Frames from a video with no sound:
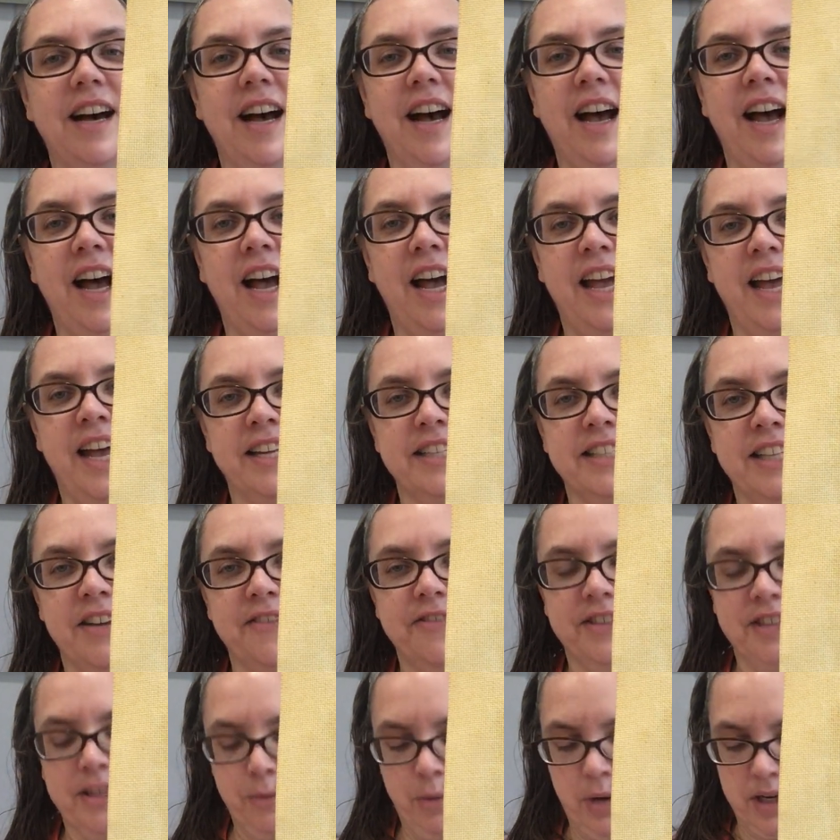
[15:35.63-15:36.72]
I, I
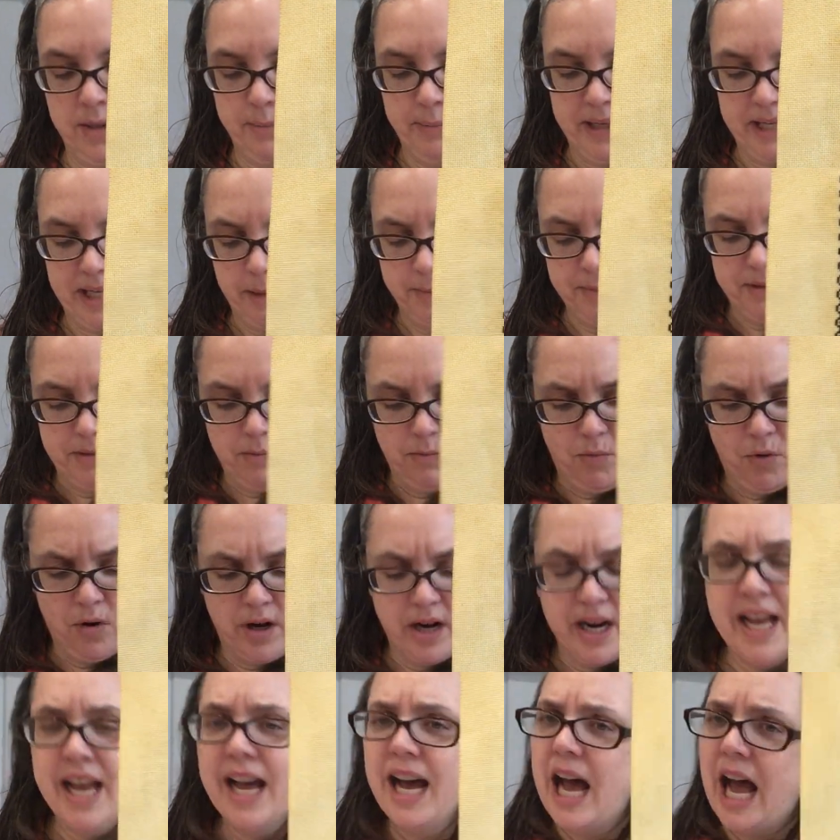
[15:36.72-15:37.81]
definitely wanna pick up some more.